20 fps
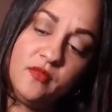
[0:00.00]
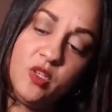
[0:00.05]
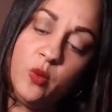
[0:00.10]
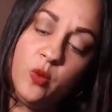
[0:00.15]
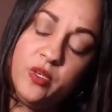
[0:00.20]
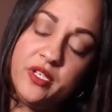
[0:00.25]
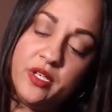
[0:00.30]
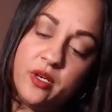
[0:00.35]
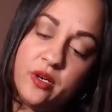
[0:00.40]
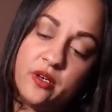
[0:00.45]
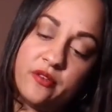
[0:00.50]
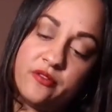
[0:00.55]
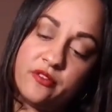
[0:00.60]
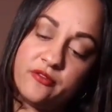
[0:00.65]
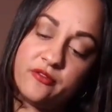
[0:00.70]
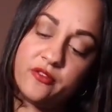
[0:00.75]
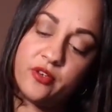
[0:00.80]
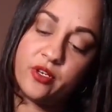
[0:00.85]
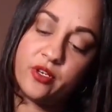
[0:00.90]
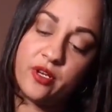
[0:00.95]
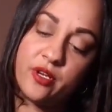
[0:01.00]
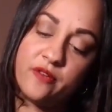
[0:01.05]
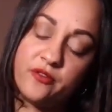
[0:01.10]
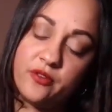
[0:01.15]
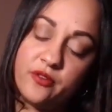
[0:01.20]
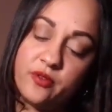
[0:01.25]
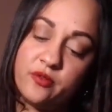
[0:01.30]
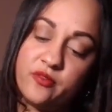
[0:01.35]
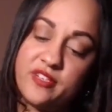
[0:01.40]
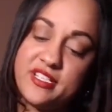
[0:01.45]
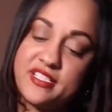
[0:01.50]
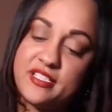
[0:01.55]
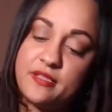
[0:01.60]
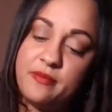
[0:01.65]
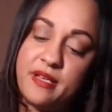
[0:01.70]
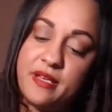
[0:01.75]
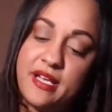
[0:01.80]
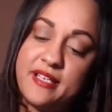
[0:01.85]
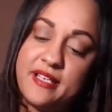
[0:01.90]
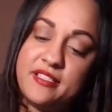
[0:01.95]
One card for Virgo. For the
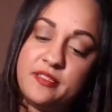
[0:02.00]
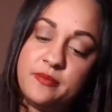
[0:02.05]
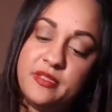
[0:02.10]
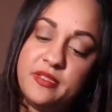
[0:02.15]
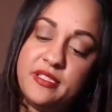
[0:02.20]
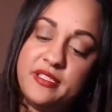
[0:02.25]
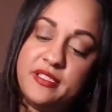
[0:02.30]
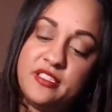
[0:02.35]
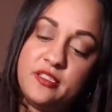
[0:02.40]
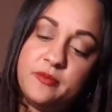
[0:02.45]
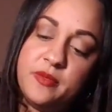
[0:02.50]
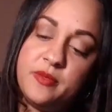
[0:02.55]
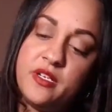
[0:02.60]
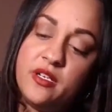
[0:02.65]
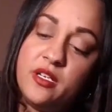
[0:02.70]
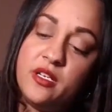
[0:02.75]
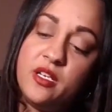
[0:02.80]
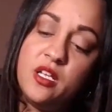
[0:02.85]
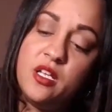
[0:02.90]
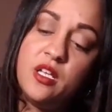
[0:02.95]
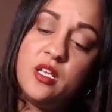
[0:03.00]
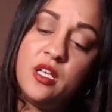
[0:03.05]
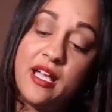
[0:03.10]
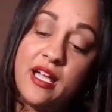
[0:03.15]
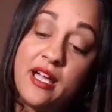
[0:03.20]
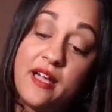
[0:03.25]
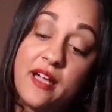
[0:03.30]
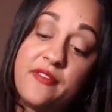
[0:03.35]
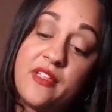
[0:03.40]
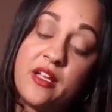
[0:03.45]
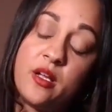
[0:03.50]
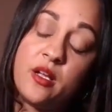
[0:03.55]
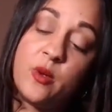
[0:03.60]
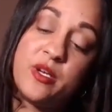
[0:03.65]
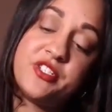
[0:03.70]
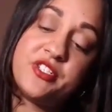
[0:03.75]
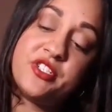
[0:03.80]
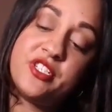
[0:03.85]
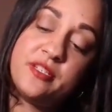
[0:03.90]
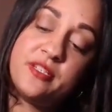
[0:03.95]
recent past, please, Spirit. Have that
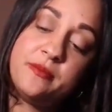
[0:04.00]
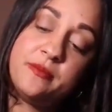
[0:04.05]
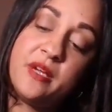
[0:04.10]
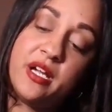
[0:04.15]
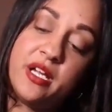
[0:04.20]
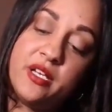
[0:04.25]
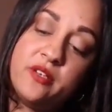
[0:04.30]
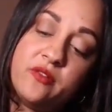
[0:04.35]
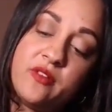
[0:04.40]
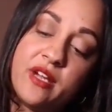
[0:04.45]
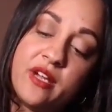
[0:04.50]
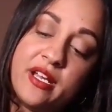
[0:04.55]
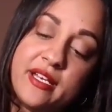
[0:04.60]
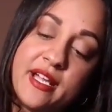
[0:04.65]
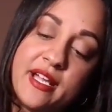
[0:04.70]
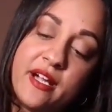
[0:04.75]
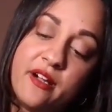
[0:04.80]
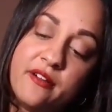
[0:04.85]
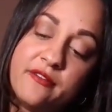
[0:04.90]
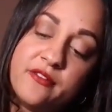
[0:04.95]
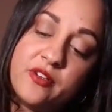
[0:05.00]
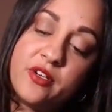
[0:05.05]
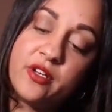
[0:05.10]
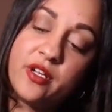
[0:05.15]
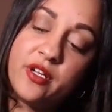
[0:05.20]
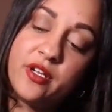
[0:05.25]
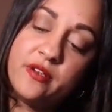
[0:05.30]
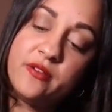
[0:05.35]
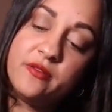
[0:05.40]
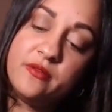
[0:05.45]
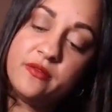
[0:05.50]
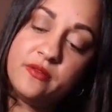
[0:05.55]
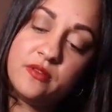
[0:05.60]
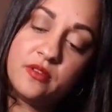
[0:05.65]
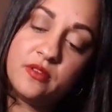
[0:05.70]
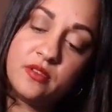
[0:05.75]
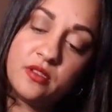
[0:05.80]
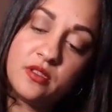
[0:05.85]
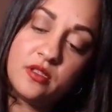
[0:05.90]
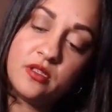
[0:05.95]
question in mind right now, Virgo.
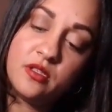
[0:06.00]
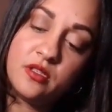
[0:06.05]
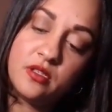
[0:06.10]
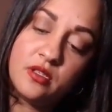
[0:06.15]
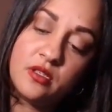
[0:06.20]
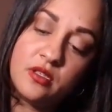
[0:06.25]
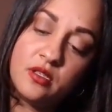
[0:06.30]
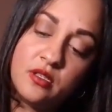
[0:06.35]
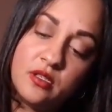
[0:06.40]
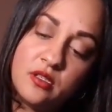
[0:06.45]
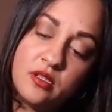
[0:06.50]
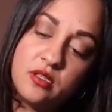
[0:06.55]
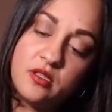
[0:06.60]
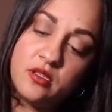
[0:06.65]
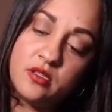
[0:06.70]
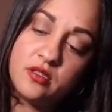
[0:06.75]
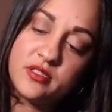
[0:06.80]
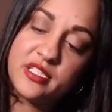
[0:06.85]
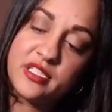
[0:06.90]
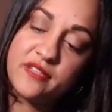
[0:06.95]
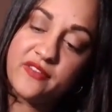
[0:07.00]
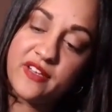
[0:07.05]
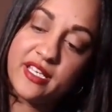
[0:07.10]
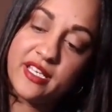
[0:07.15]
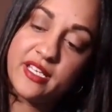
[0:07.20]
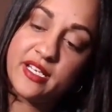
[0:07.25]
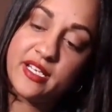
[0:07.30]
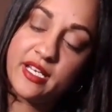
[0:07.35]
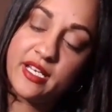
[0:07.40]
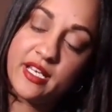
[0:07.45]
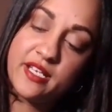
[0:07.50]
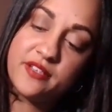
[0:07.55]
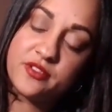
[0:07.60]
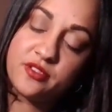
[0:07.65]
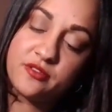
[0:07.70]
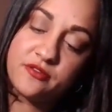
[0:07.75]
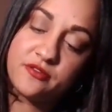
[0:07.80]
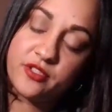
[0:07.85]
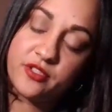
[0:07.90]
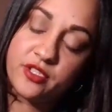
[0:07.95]
See if I can get an
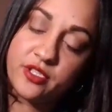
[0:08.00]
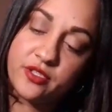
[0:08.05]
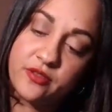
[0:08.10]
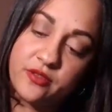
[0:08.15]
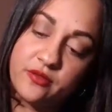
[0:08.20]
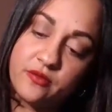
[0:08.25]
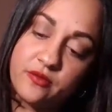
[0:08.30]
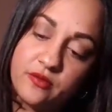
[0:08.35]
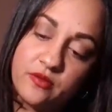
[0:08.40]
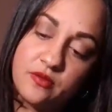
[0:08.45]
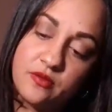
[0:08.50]
answer for you.